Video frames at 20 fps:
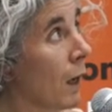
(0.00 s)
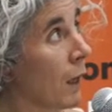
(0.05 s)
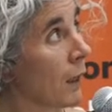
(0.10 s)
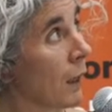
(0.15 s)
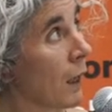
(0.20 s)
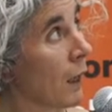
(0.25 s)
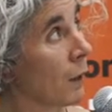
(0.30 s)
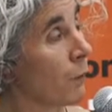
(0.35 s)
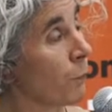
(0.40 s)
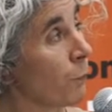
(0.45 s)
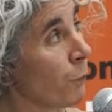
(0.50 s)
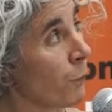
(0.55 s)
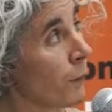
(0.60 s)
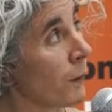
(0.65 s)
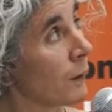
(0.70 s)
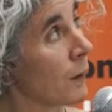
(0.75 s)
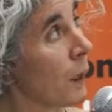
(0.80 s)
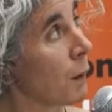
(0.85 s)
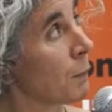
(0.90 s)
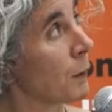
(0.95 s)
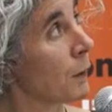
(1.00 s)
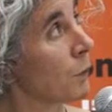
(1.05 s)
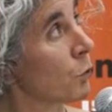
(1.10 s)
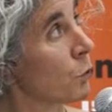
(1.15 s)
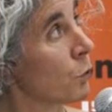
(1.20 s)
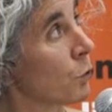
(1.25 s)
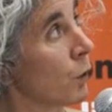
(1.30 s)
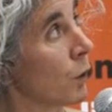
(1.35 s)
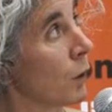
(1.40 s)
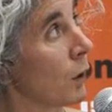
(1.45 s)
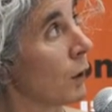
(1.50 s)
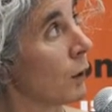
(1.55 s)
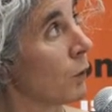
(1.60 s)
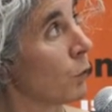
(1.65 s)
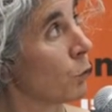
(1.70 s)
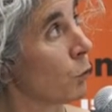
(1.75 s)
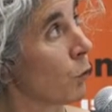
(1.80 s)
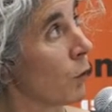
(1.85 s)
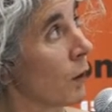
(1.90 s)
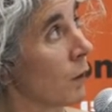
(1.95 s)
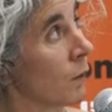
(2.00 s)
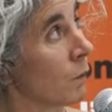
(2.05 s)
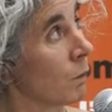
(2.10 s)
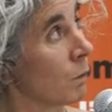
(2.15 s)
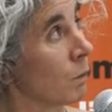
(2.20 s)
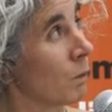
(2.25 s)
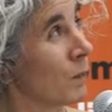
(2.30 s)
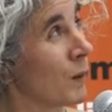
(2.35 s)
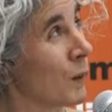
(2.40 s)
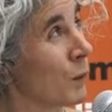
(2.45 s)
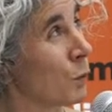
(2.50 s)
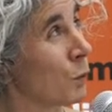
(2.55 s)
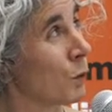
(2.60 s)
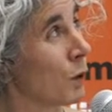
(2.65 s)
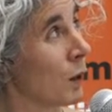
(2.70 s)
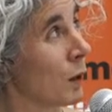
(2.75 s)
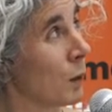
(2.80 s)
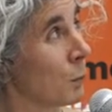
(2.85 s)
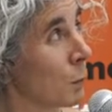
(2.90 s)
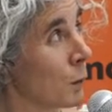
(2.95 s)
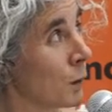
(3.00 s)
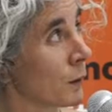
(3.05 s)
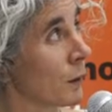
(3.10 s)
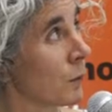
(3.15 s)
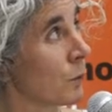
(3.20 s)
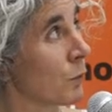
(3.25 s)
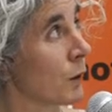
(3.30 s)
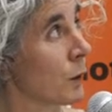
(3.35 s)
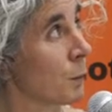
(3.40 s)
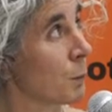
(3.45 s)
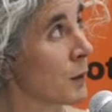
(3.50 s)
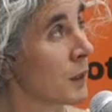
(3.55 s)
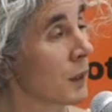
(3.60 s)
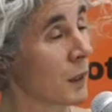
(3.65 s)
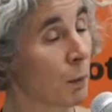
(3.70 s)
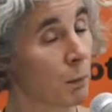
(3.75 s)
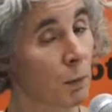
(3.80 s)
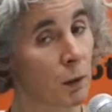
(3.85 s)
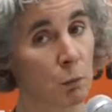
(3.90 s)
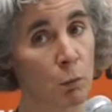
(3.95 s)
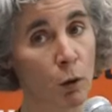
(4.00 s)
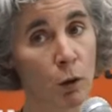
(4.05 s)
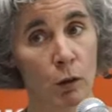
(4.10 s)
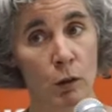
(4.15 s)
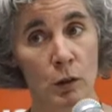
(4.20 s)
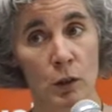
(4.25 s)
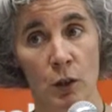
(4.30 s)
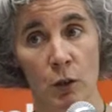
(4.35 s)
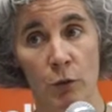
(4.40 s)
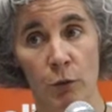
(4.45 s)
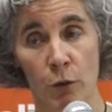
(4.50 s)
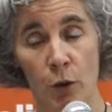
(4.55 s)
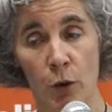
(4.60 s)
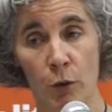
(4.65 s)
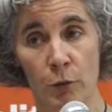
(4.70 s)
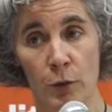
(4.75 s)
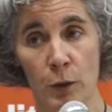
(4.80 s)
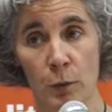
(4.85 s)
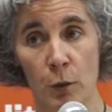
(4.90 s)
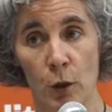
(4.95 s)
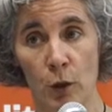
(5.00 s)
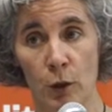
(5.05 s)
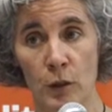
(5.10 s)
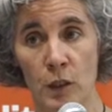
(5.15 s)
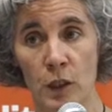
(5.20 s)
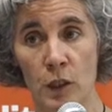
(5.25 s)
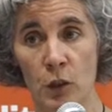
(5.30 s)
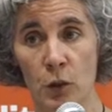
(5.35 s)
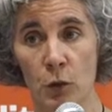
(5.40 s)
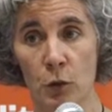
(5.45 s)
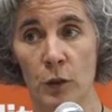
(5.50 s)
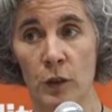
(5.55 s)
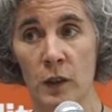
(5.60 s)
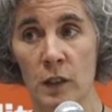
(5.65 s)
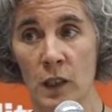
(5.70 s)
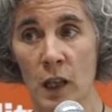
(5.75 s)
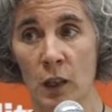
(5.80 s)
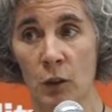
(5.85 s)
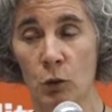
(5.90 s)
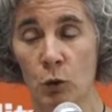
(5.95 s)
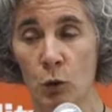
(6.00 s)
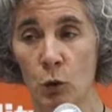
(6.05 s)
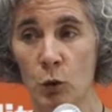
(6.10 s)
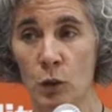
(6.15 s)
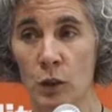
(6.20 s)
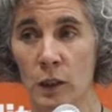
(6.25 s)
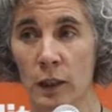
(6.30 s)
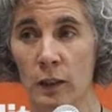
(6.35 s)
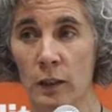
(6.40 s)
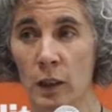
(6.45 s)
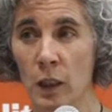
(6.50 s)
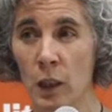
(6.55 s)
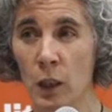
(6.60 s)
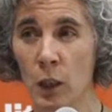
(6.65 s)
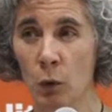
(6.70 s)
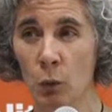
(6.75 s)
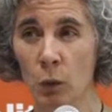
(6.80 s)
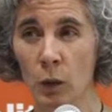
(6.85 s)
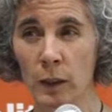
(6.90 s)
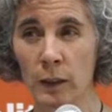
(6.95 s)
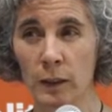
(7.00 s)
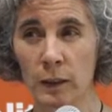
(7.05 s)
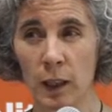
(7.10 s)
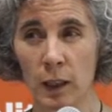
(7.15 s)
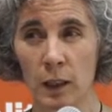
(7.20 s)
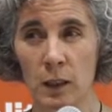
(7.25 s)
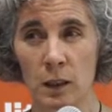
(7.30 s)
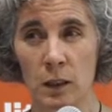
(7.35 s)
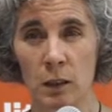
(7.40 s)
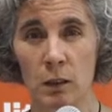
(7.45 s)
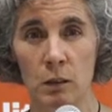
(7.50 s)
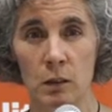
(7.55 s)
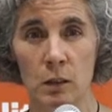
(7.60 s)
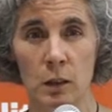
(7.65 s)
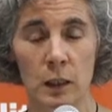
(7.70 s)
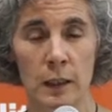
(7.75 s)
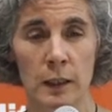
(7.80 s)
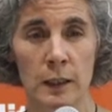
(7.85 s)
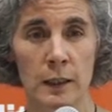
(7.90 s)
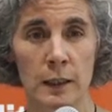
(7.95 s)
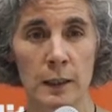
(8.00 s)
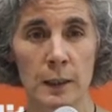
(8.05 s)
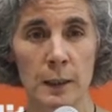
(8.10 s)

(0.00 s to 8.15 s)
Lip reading: I fit them into the new deliberative and epistemic models of democracy. So these are tools that really take seriously